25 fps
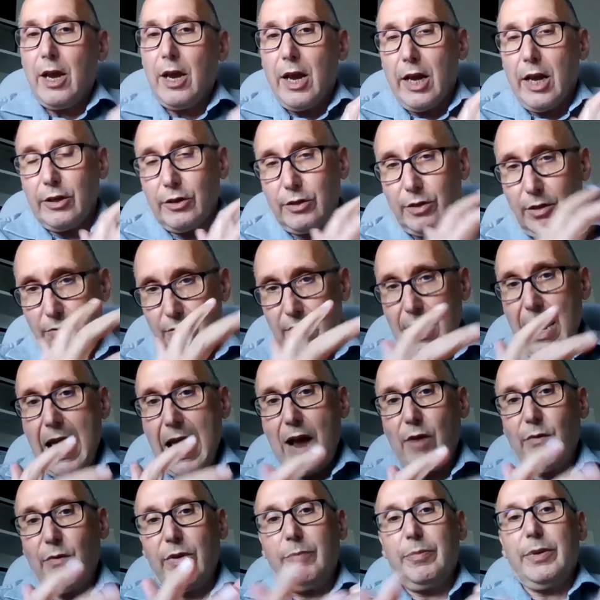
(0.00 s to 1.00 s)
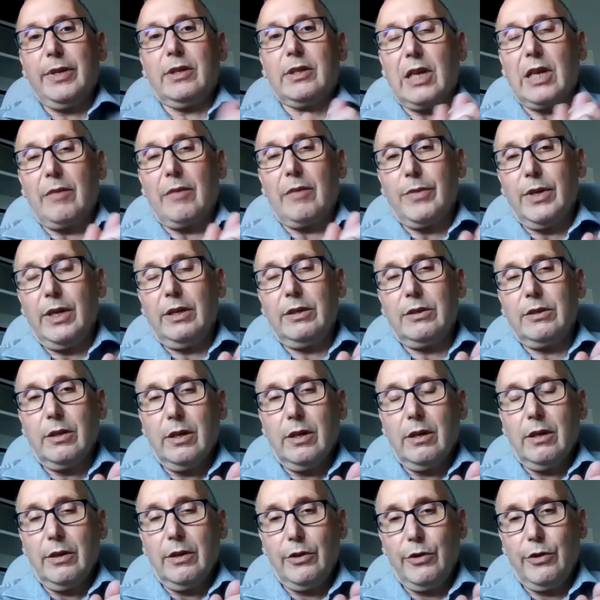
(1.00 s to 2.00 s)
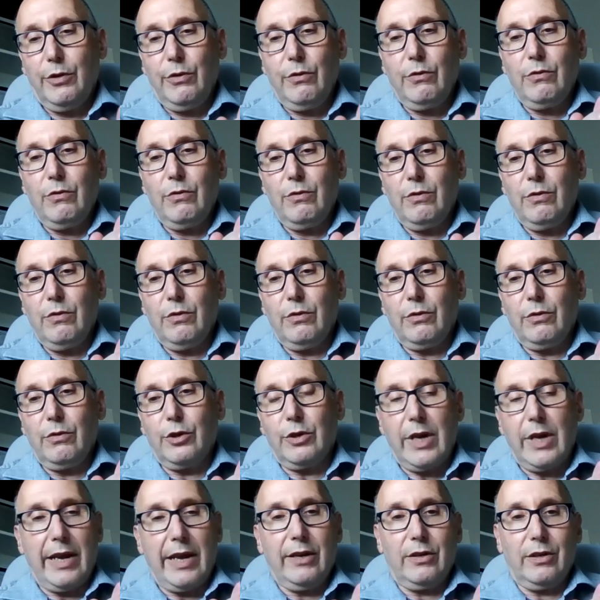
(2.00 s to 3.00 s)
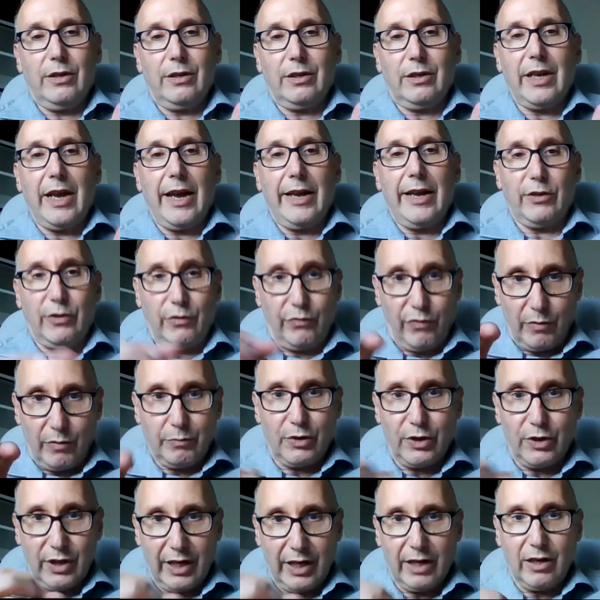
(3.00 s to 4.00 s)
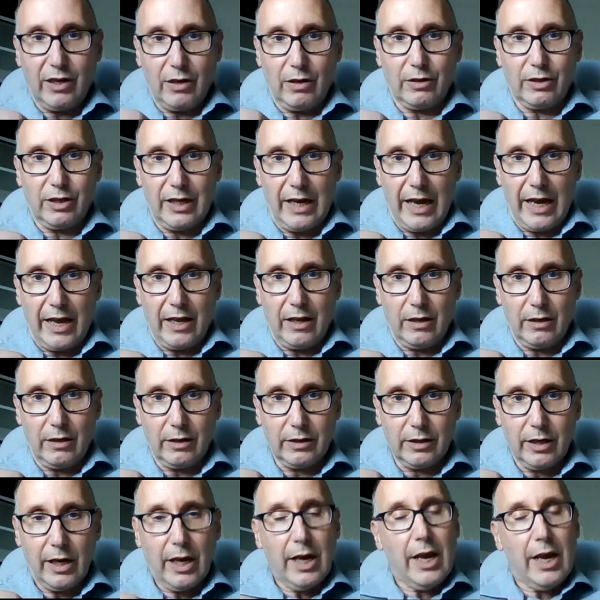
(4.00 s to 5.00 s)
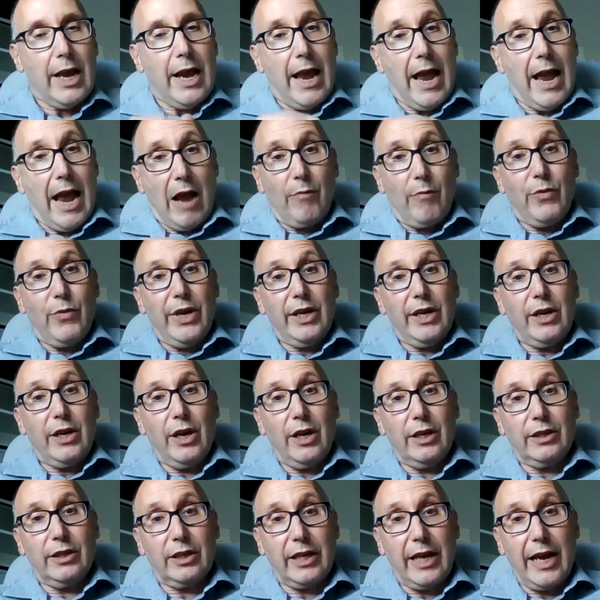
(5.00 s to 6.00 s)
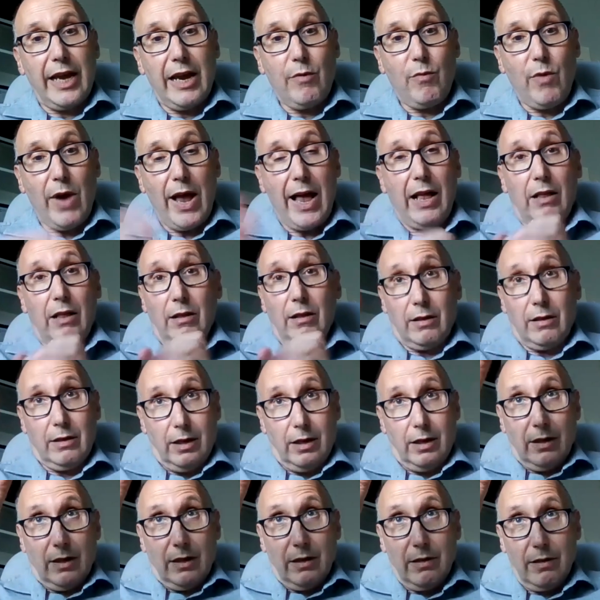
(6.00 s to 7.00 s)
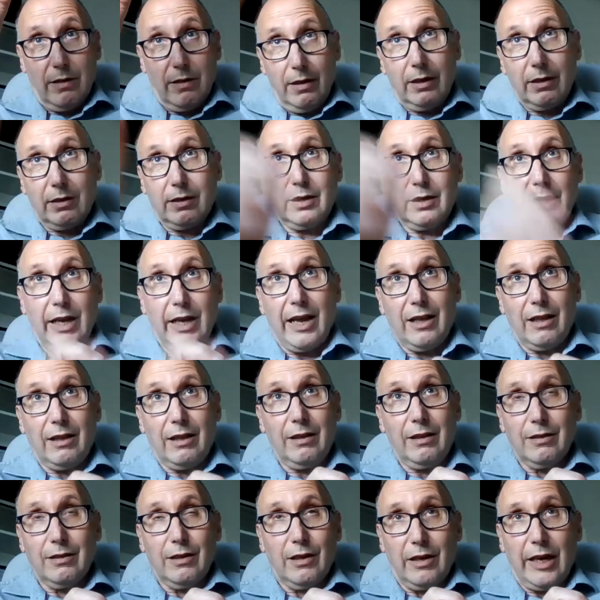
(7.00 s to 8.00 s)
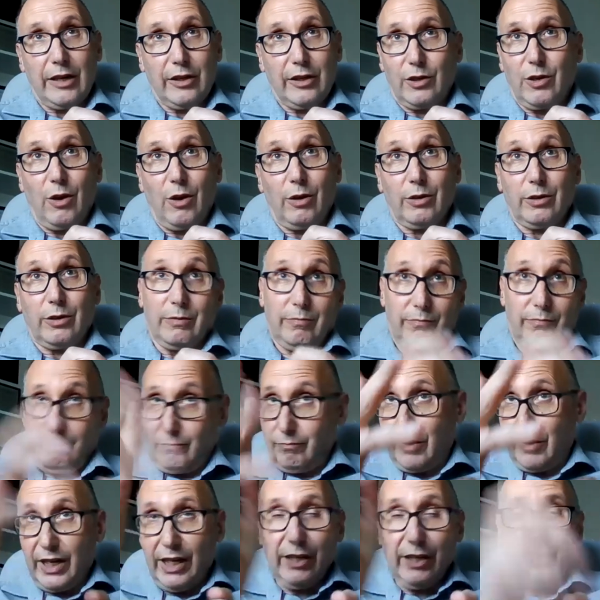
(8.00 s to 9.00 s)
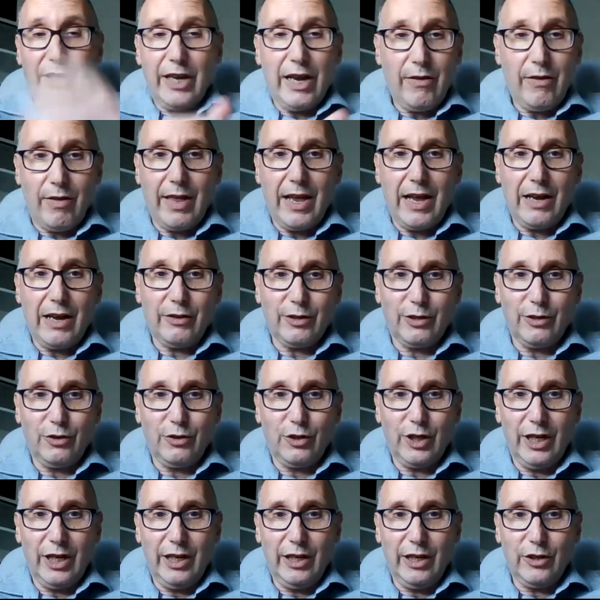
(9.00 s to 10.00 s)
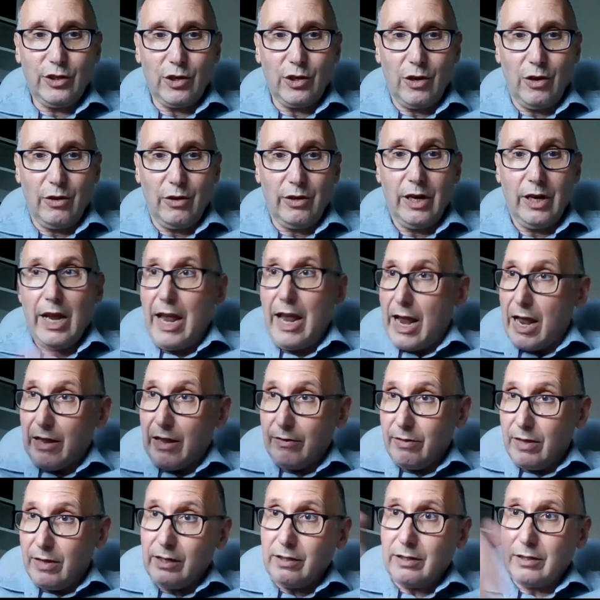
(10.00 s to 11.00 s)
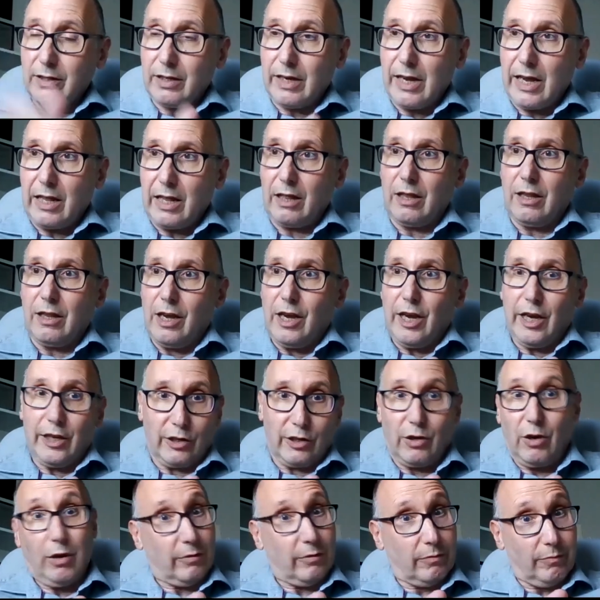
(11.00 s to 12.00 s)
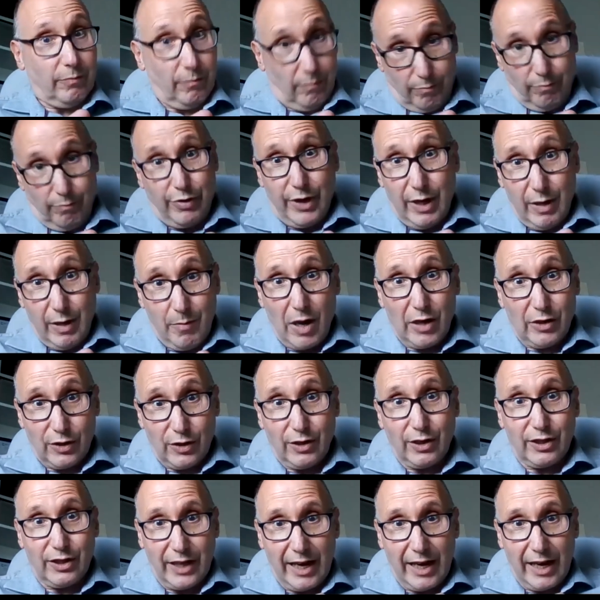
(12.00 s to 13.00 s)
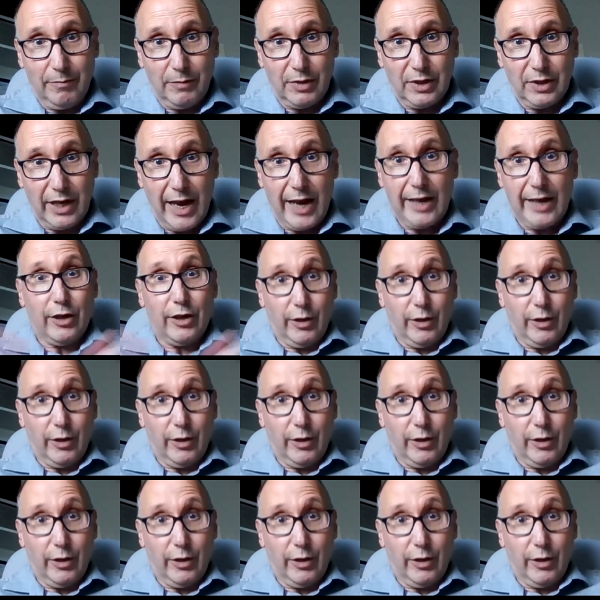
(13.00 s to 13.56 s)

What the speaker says: And so now we build up these huge data sets from single cells, and we can say, well, this cell has got these 10,000 genes on, and this cell has got pretty much the same set,